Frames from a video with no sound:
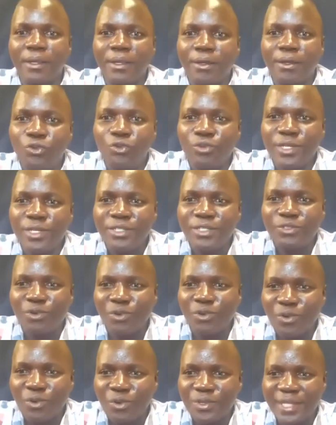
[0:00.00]
you need to
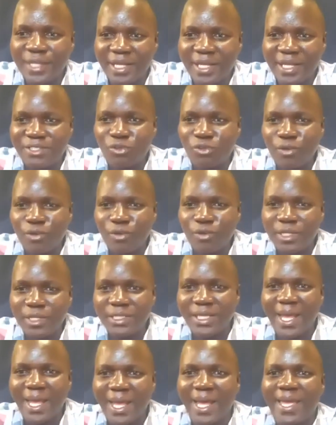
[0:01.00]
know that solids
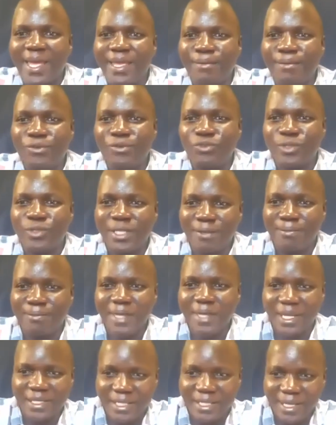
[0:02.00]
are able to keep
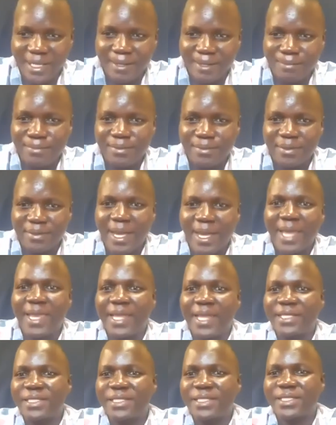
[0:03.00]
their shape
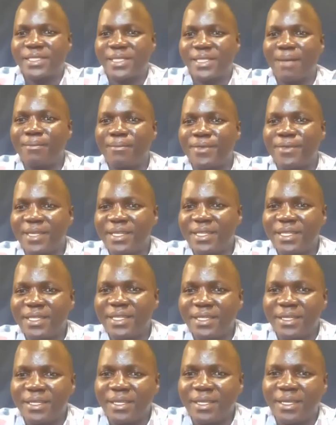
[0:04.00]
unless something
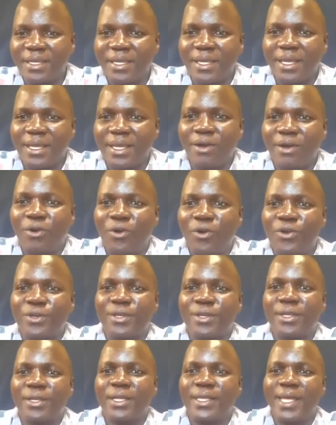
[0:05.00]
or
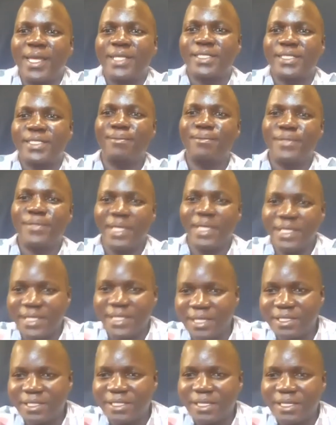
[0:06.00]
they are
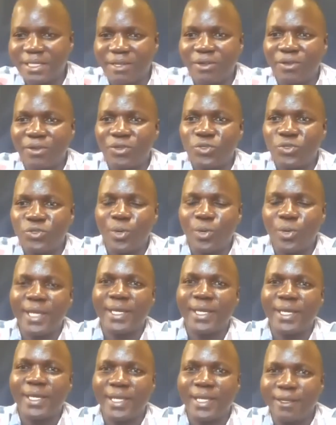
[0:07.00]
subjected to a
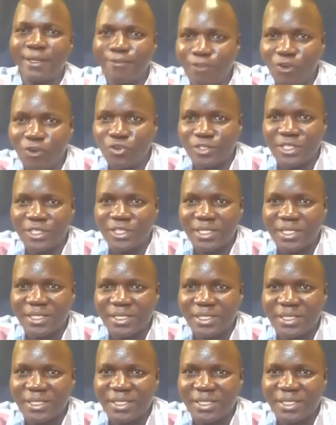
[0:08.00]
great force.